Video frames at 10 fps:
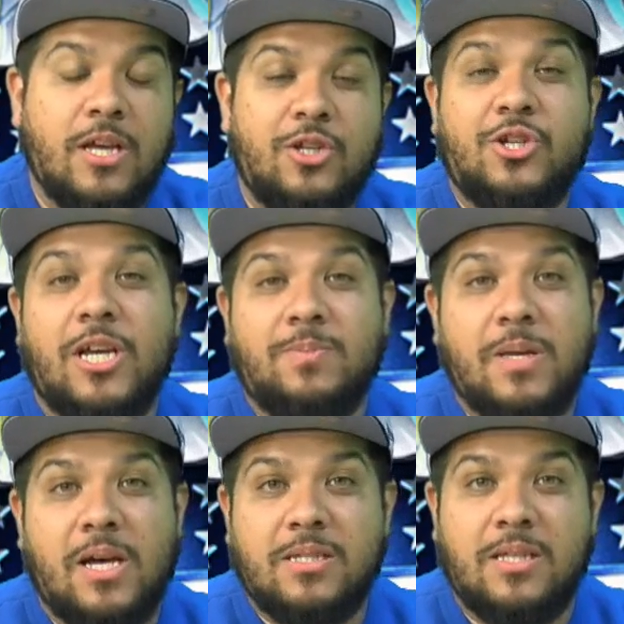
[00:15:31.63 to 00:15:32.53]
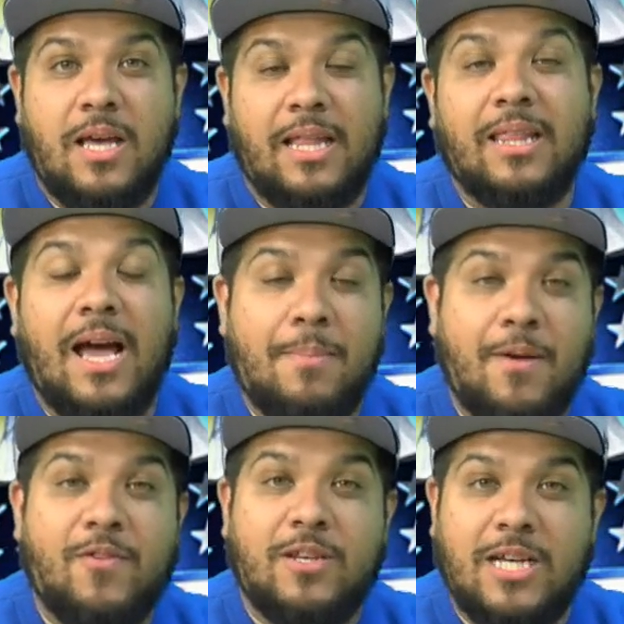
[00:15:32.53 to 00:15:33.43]
just because of
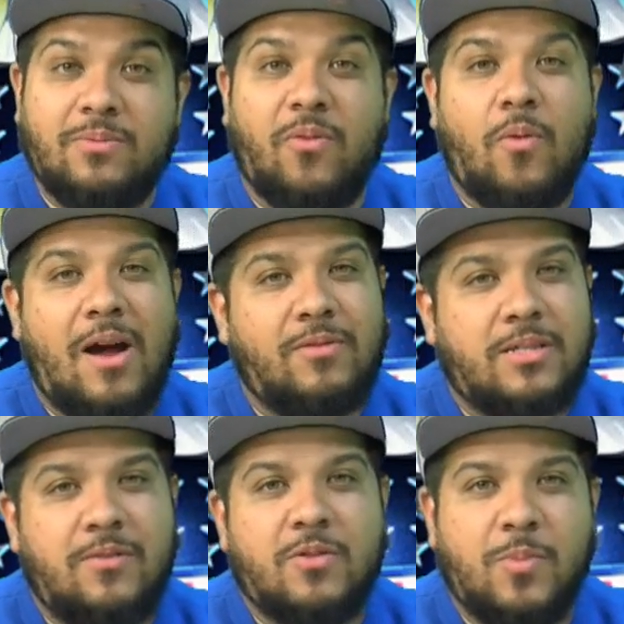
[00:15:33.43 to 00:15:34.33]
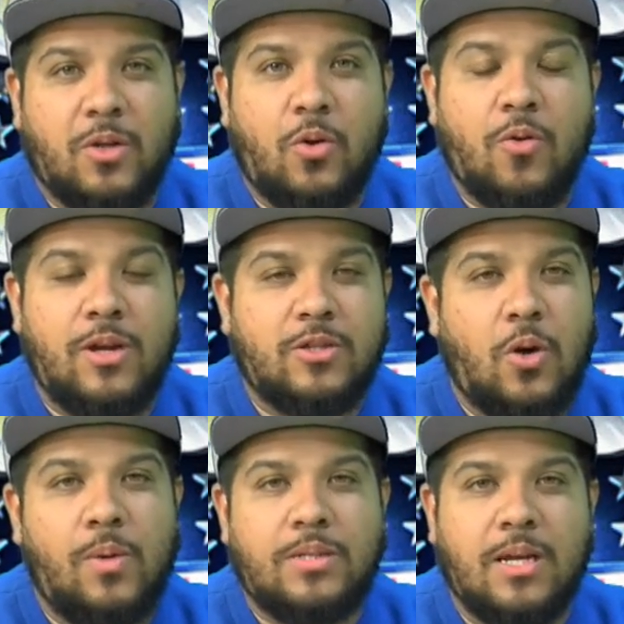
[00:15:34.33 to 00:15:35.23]
if you're desperate for wide receivers, McLaurin is
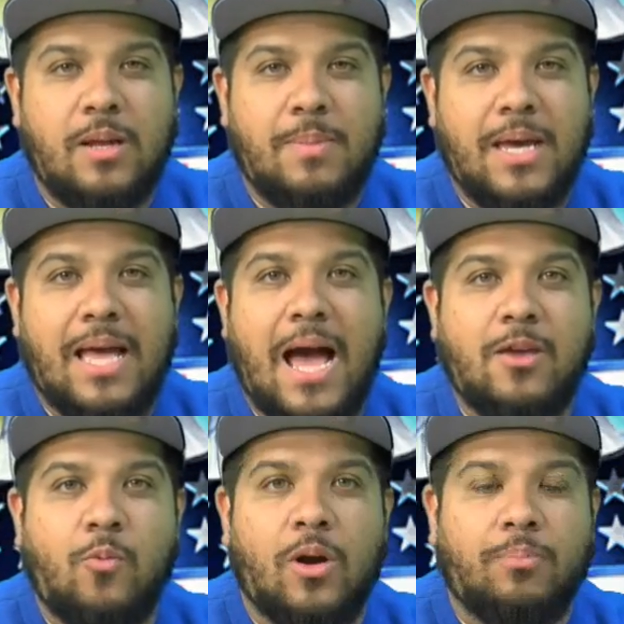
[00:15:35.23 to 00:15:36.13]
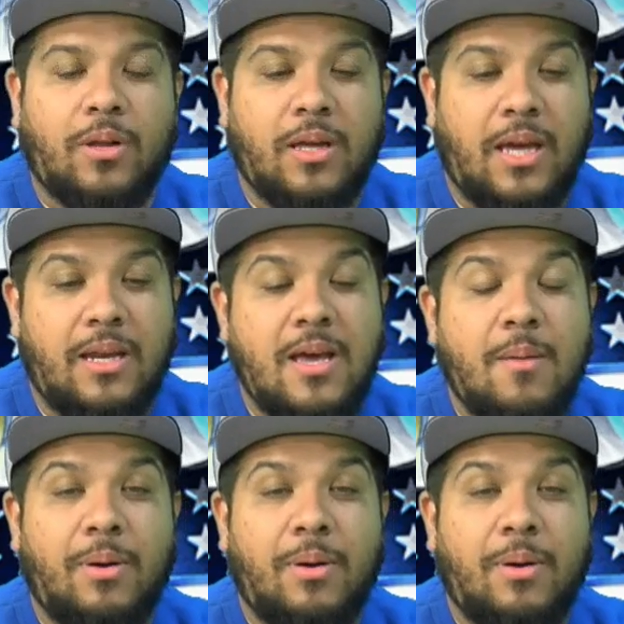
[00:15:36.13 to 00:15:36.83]
always going to be a guy you want to plug in.